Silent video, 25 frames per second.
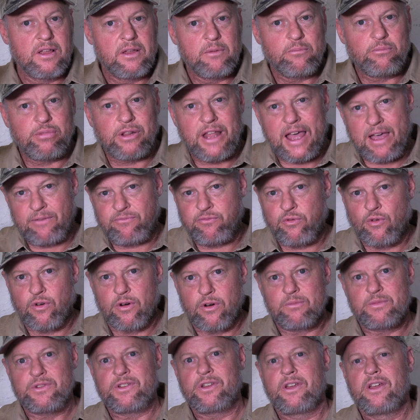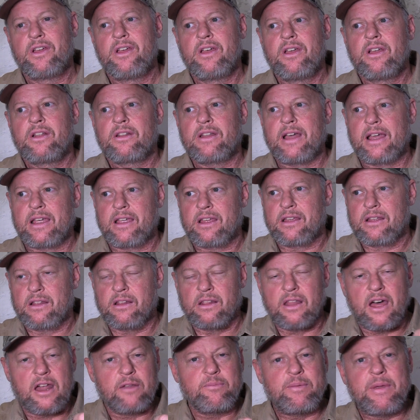platforms. Like, a
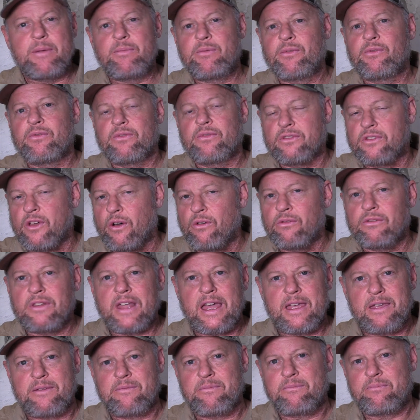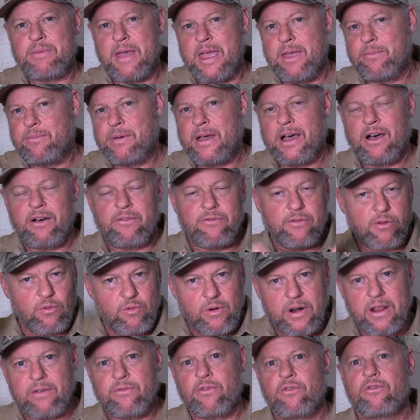lot of people don't like PayPal for
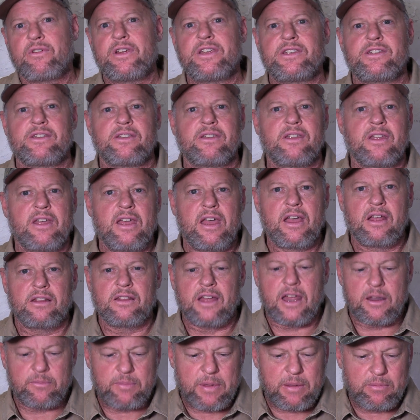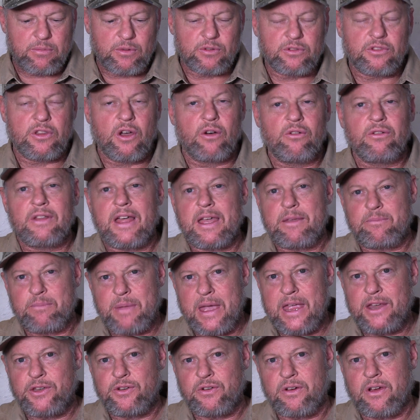whatever reason. And a lot of people don't like
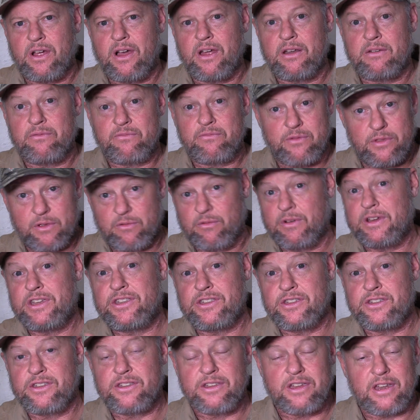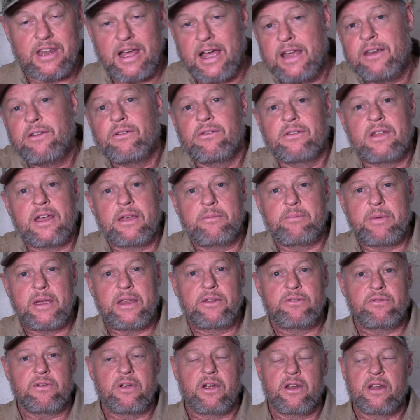Patreon for the reasons that I don't like
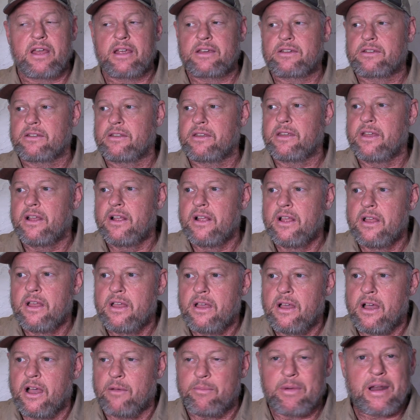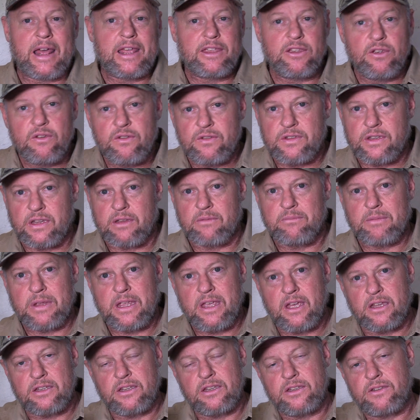Patreon, actually. But I use it
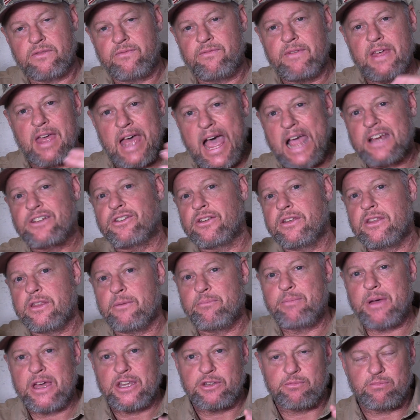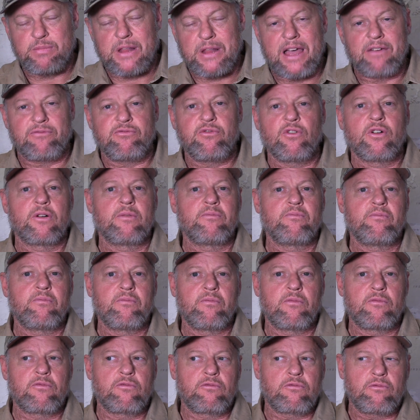because it's actually the best platform
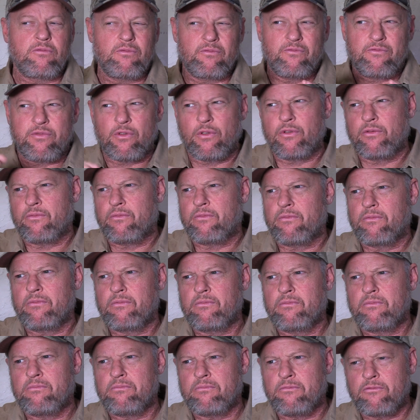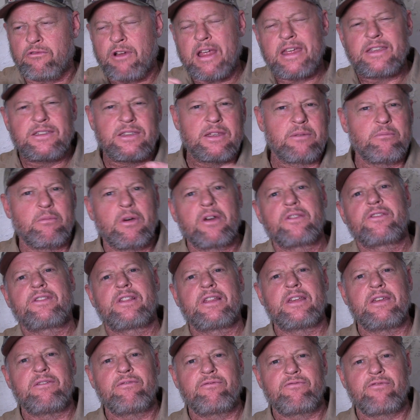for raising
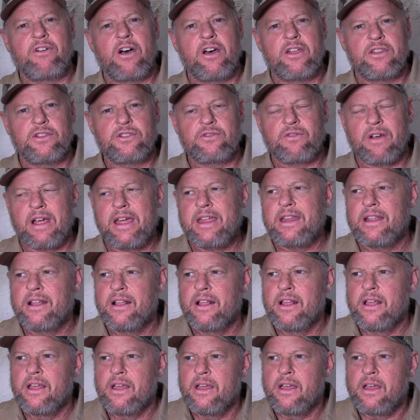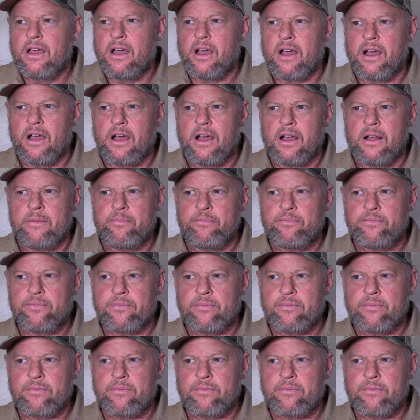monthly funds, right? But